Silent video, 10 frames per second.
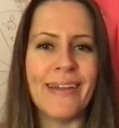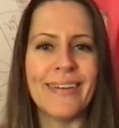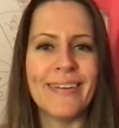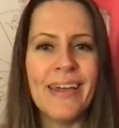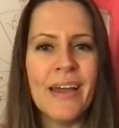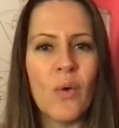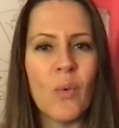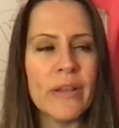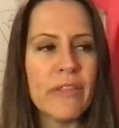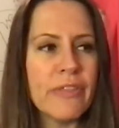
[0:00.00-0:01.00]
And
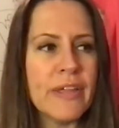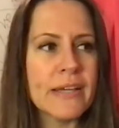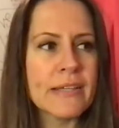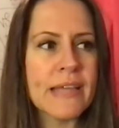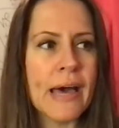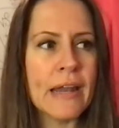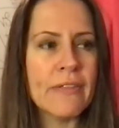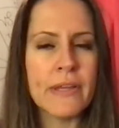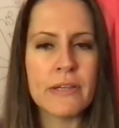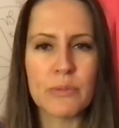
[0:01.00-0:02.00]
one of the things that I
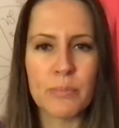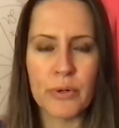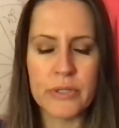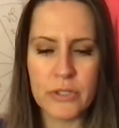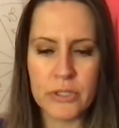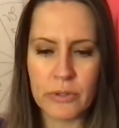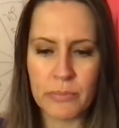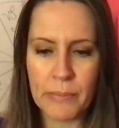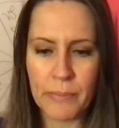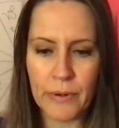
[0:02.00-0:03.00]
think is important to
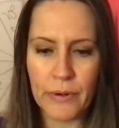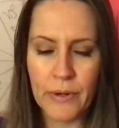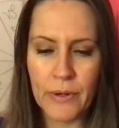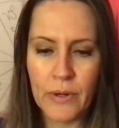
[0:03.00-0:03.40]
remember